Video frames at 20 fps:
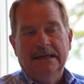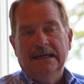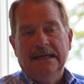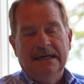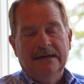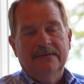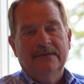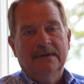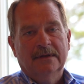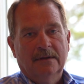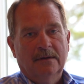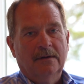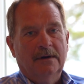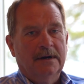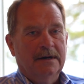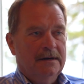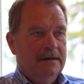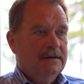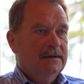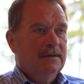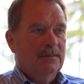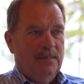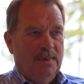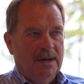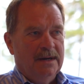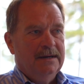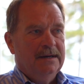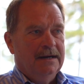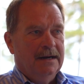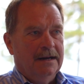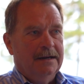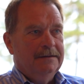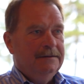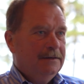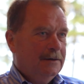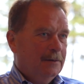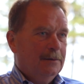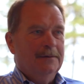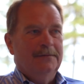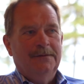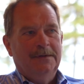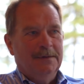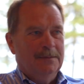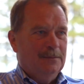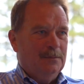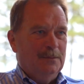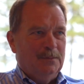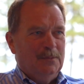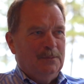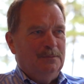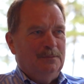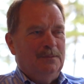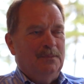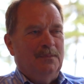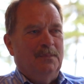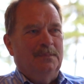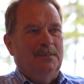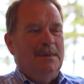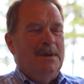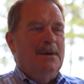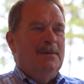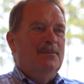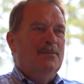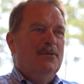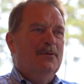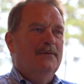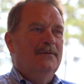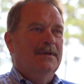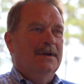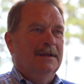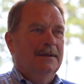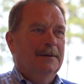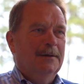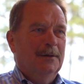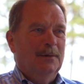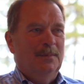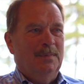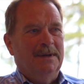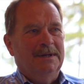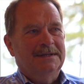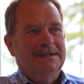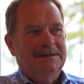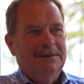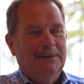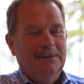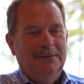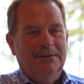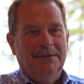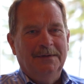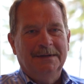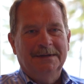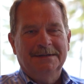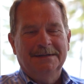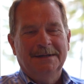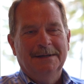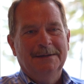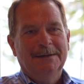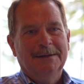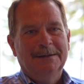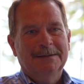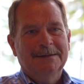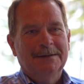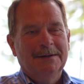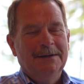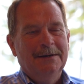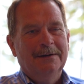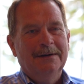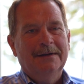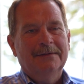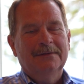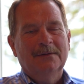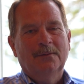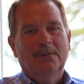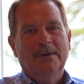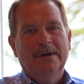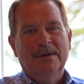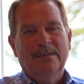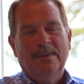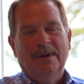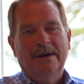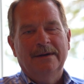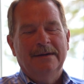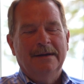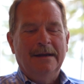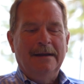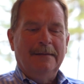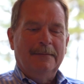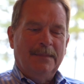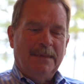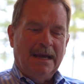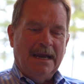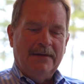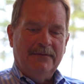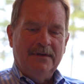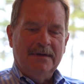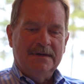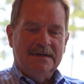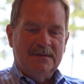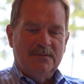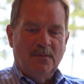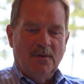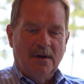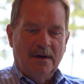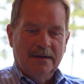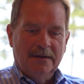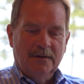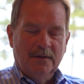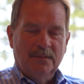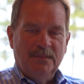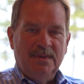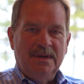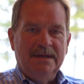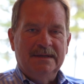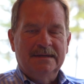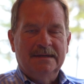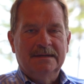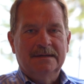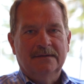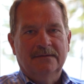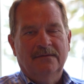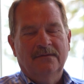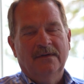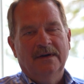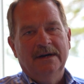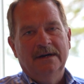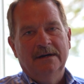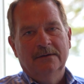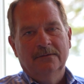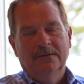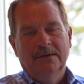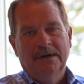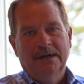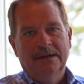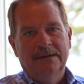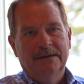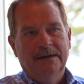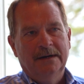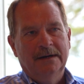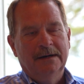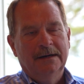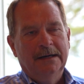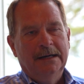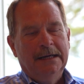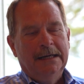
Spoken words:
even longer, depending on, if you move it a little bit so it fits in there. So you don't have to worry about having small little pieces of firewood in there.